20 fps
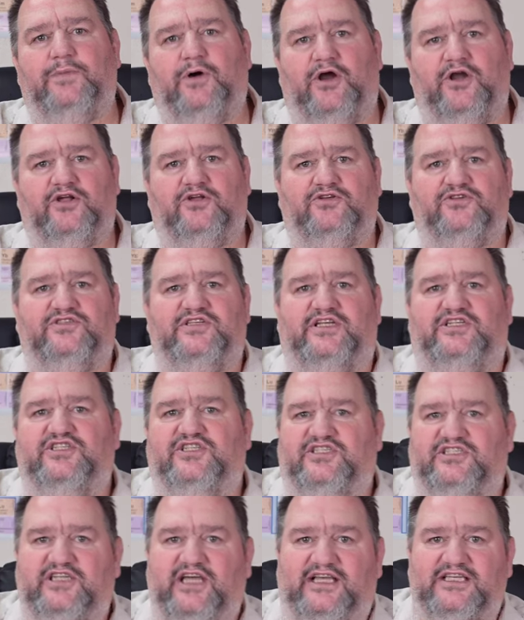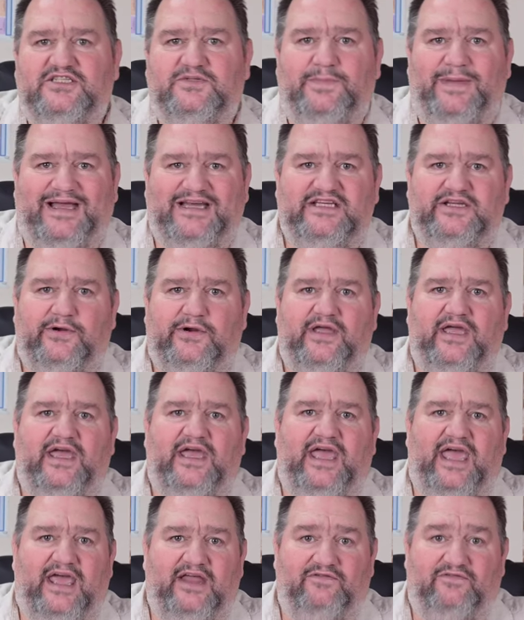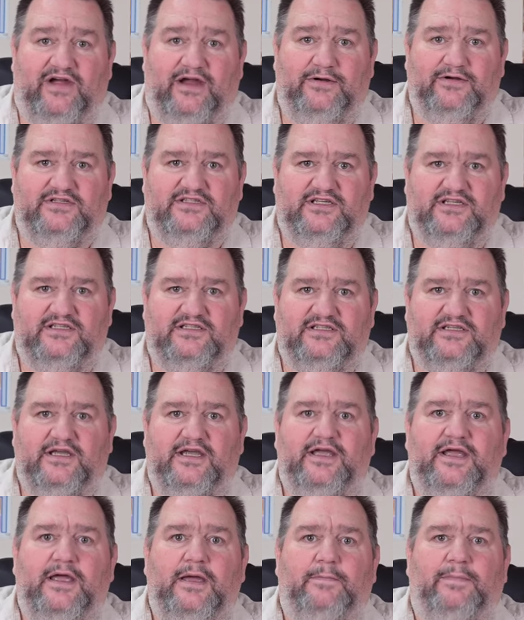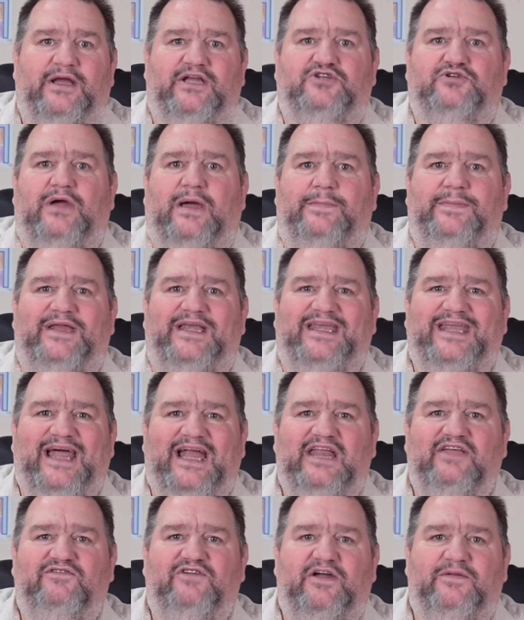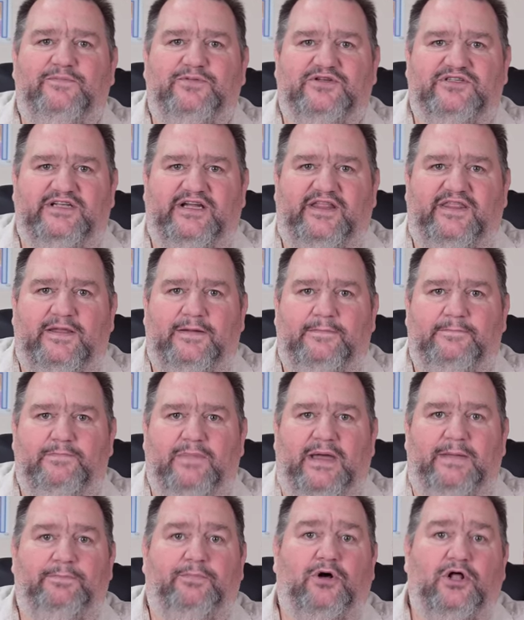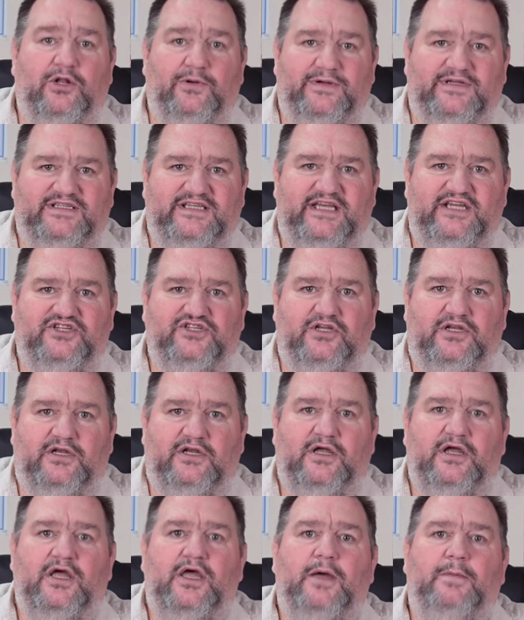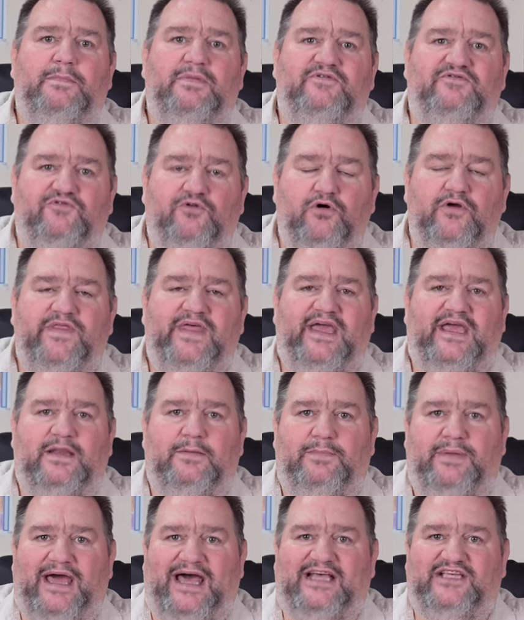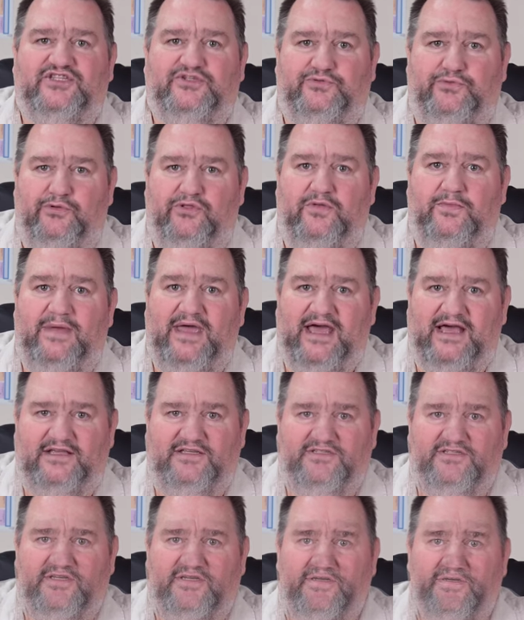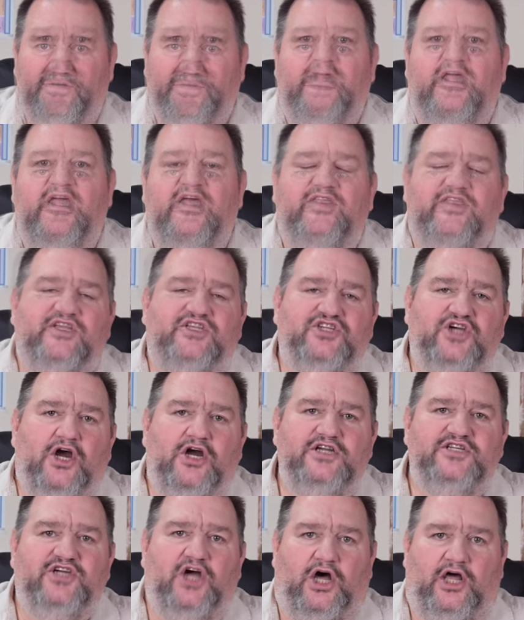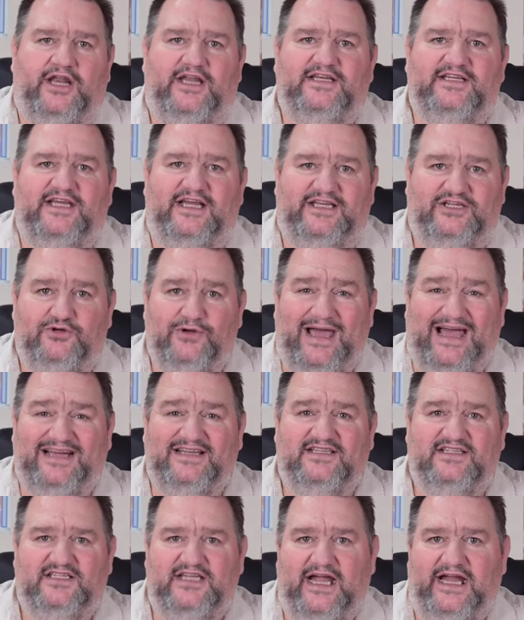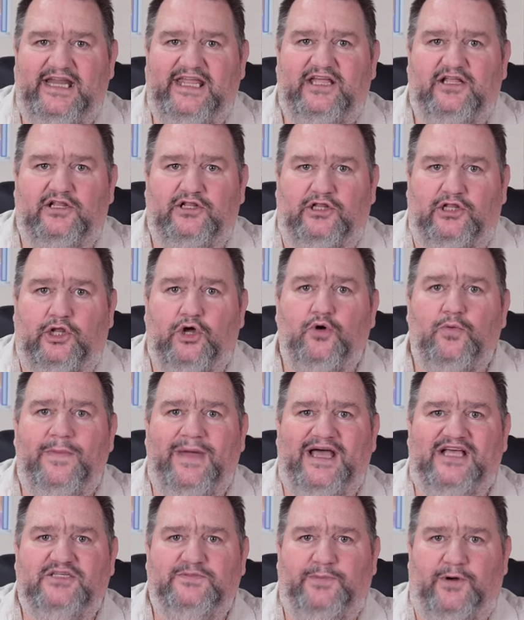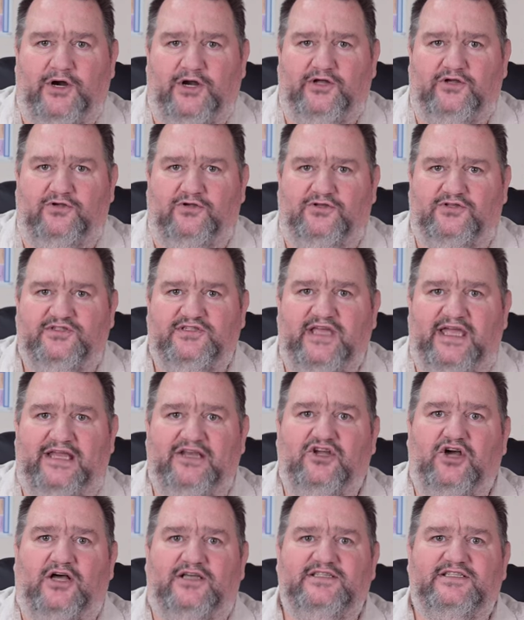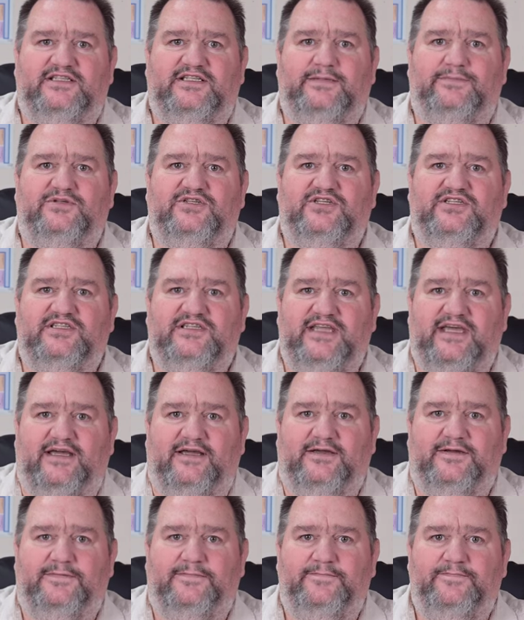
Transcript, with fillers: particles such as dust, bacteria, and viruses by trapping ninety-five percent of them by polarization before they can pass through the mask. The charge on it attracts tiny, low-mass particles and causes them to stick.